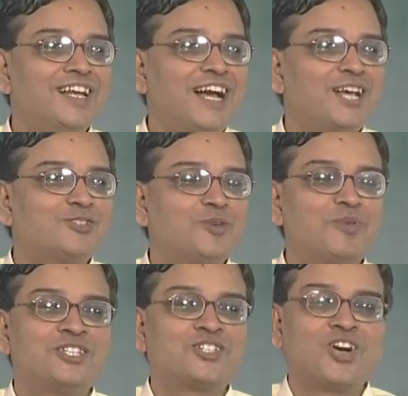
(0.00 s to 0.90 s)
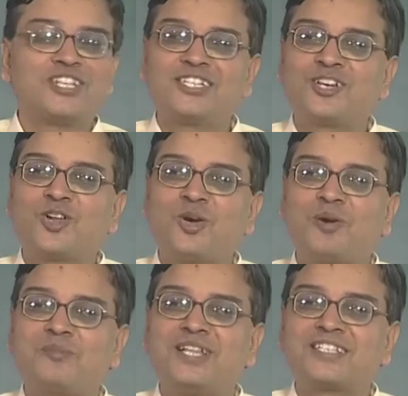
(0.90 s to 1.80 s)
Iso means constant,
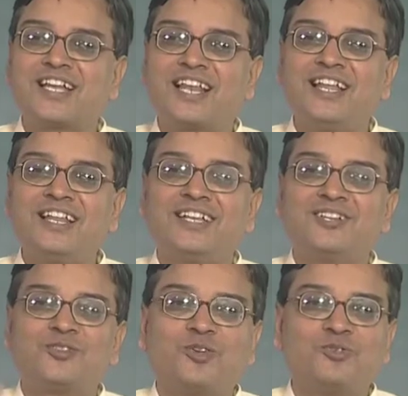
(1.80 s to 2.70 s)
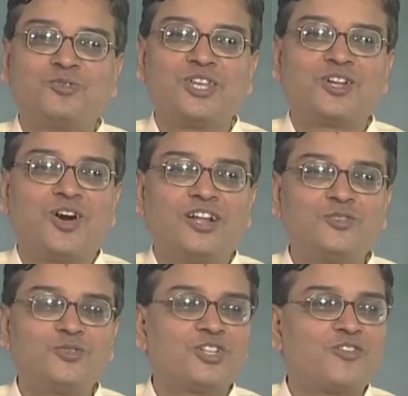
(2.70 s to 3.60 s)
chroma means color. So, you see
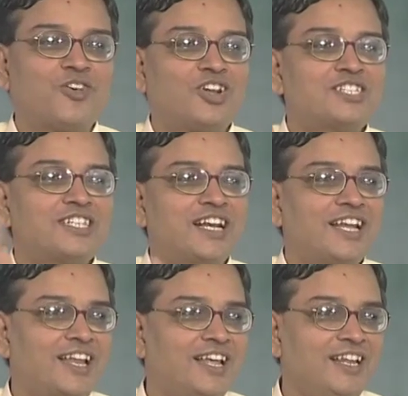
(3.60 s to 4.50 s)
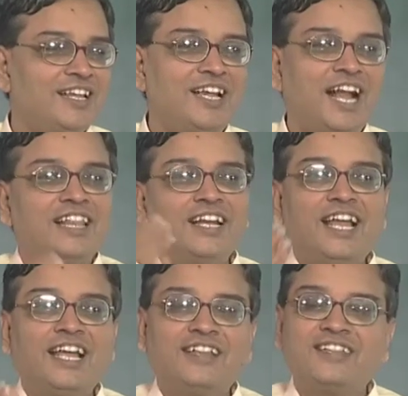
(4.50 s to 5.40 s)
contours of constant color, and
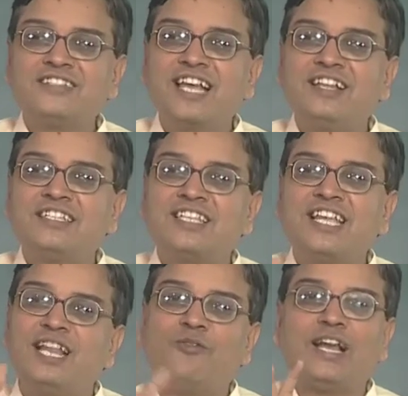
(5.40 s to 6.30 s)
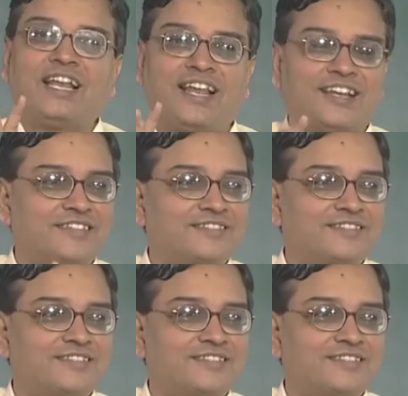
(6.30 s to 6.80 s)
this I will see in a white light.